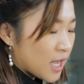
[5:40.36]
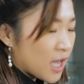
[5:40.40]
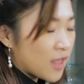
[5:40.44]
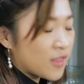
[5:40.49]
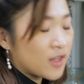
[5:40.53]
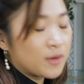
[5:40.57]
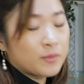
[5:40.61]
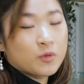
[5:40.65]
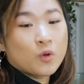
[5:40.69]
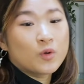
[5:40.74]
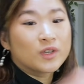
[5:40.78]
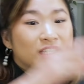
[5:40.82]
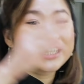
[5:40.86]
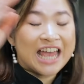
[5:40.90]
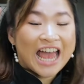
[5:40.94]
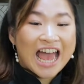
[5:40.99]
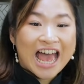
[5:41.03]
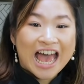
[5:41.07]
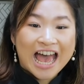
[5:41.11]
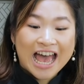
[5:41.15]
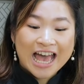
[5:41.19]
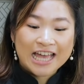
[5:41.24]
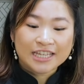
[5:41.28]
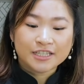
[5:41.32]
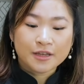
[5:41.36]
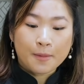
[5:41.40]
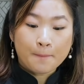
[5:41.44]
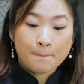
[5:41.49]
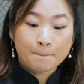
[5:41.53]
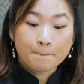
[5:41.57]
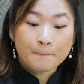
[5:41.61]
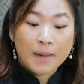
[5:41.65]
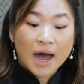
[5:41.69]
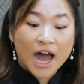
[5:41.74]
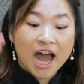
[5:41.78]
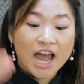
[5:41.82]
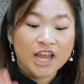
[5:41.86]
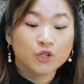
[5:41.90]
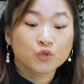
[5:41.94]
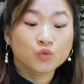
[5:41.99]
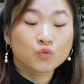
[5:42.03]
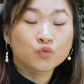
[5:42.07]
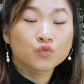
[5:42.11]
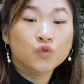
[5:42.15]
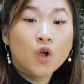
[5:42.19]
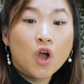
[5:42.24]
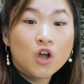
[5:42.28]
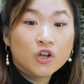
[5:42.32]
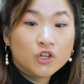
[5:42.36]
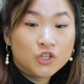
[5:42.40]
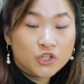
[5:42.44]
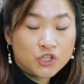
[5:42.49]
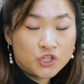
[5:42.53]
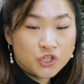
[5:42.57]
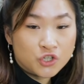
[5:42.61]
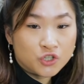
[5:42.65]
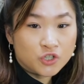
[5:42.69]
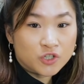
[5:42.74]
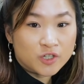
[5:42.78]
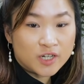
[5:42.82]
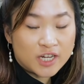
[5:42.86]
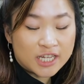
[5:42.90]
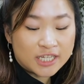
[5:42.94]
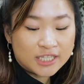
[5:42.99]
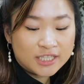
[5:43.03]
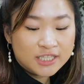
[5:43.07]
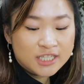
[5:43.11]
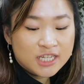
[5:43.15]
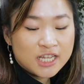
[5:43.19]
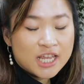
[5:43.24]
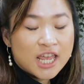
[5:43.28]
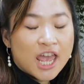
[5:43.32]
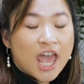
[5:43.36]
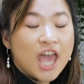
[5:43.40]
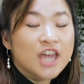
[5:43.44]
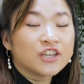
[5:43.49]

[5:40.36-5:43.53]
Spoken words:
and then I'm going to add my rock sugar in